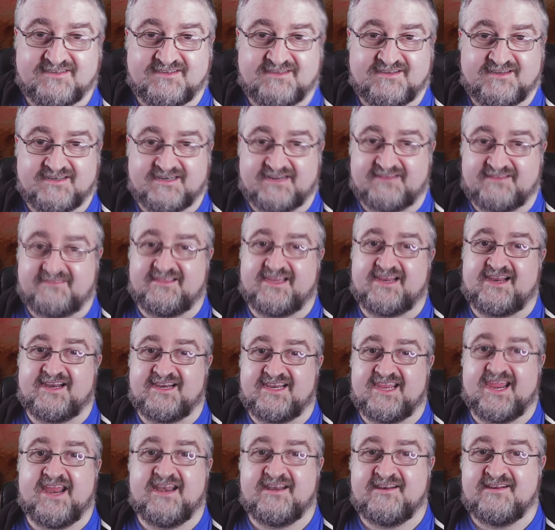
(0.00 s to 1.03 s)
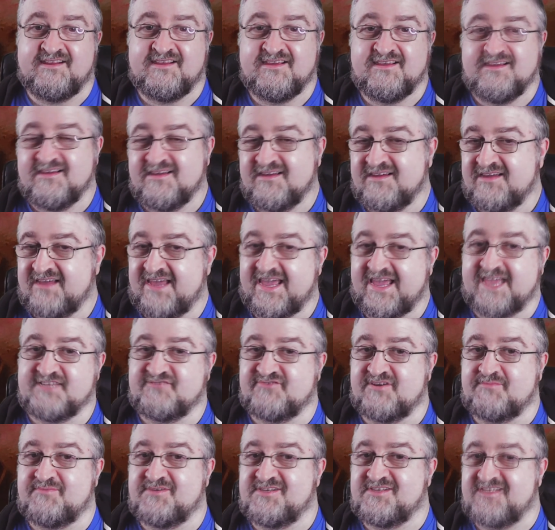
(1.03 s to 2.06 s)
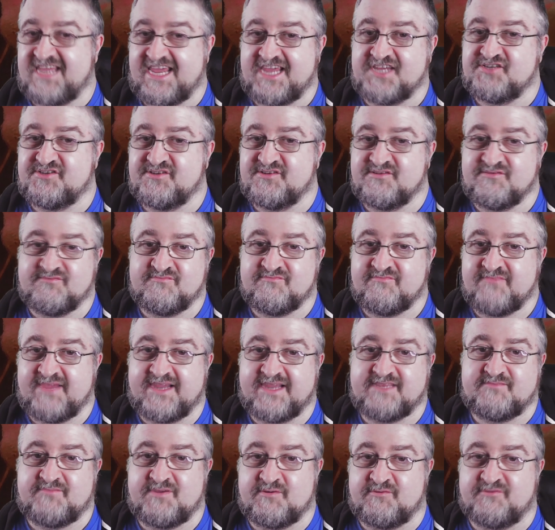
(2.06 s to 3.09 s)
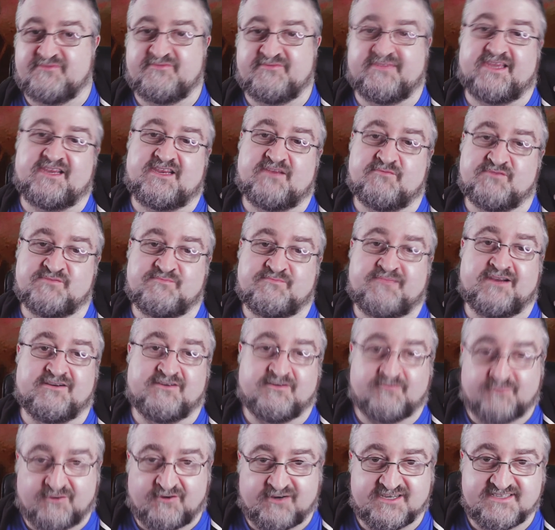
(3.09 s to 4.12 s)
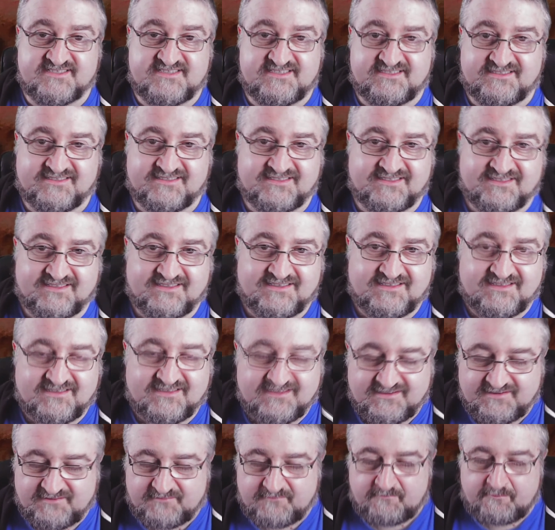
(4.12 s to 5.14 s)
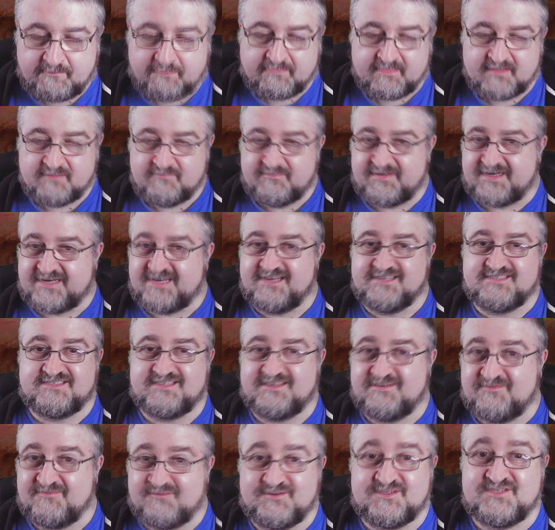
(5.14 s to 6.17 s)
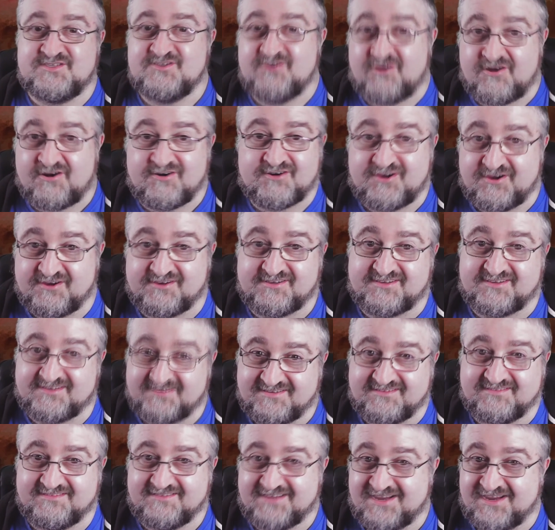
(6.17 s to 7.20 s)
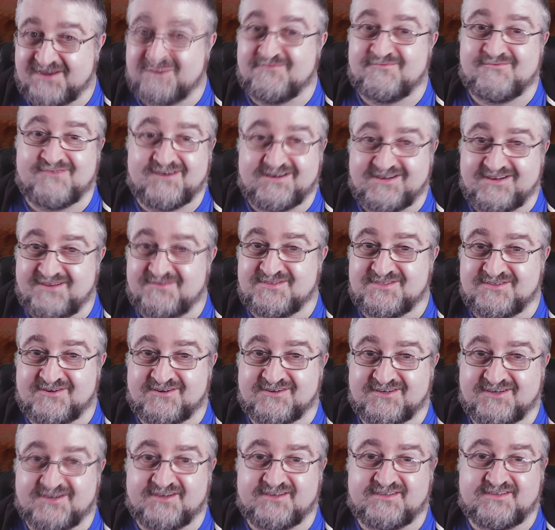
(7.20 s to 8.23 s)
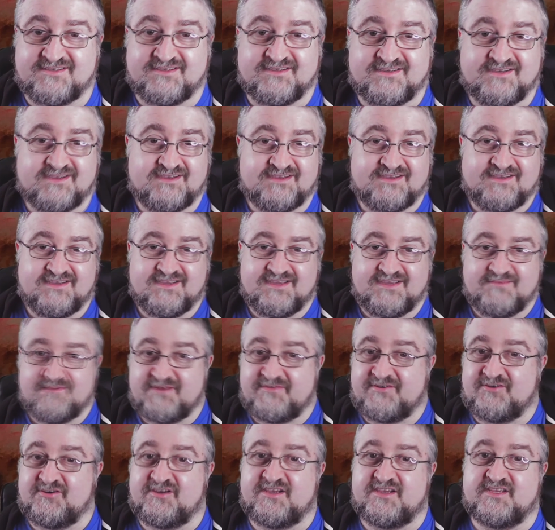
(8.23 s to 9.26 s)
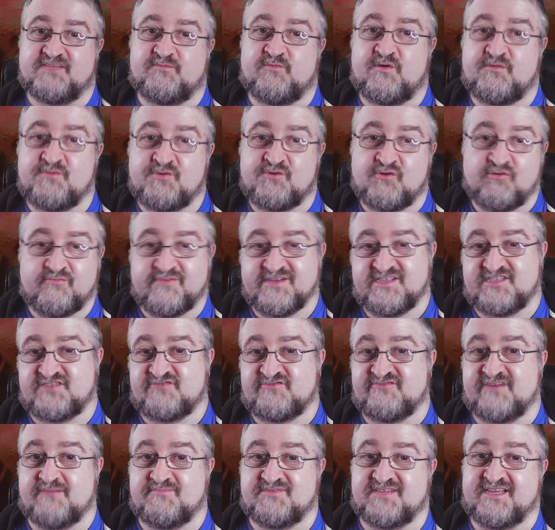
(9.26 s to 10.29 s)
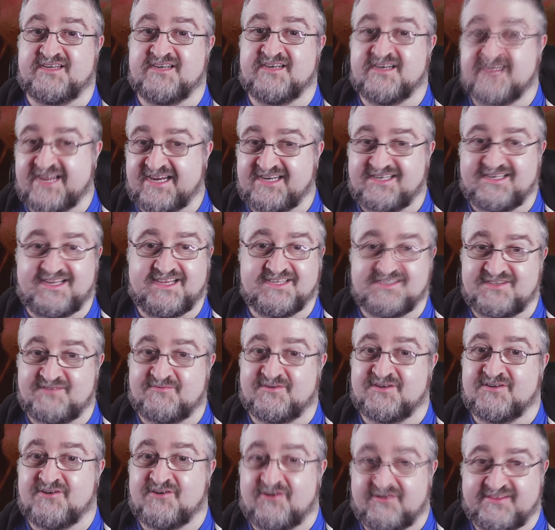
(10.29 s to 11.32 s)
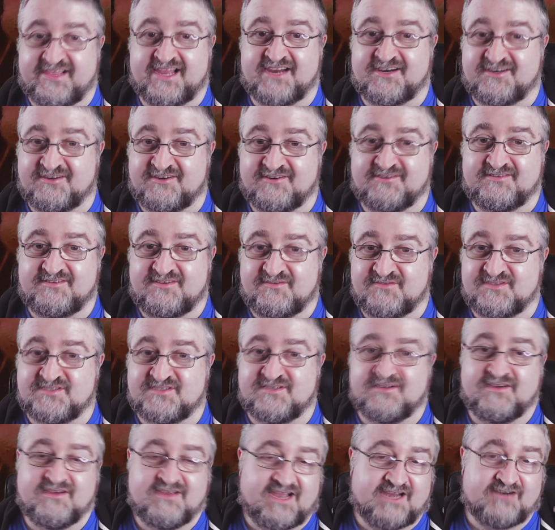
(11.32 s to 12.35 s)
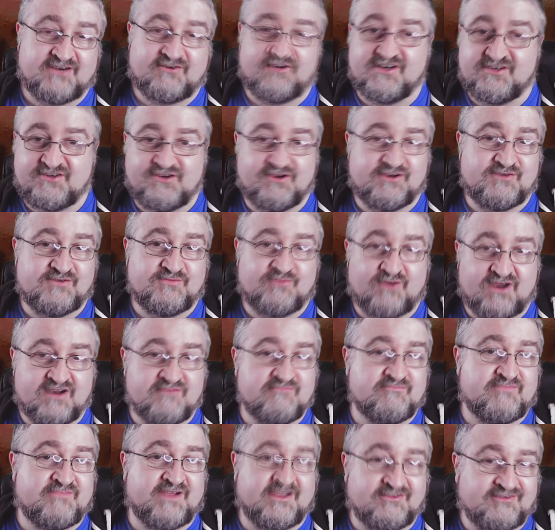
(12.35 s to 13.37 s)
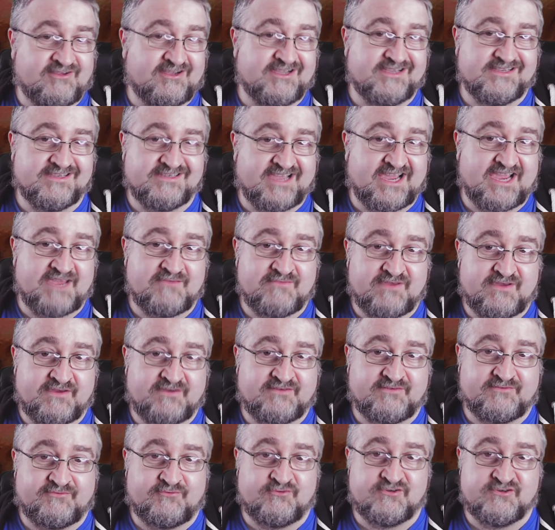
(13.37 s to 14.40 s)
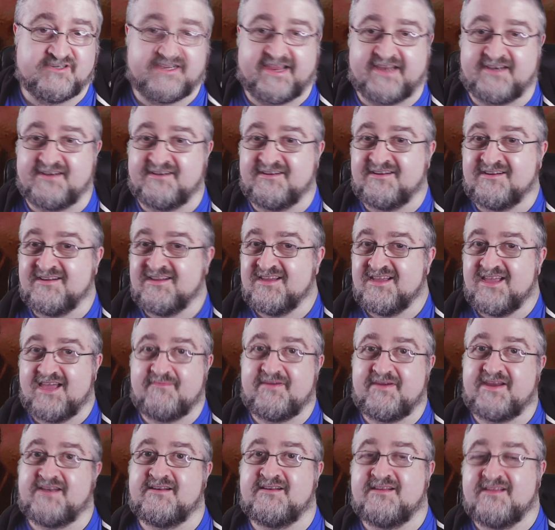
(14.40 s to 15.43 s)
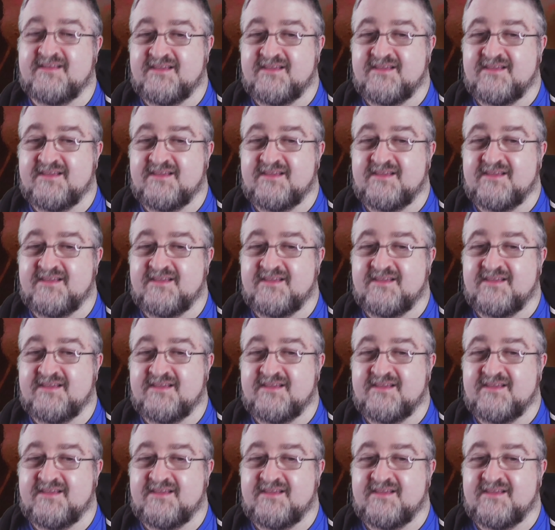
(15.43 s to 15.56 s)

And I think, again, his reputation made people think it was better than it was, because it was not good. It really was not good. If you look at William Goldman's scripts in the 90s, they were not that good. There was an odd good one, but a lot of the time he phoned it in. I mean,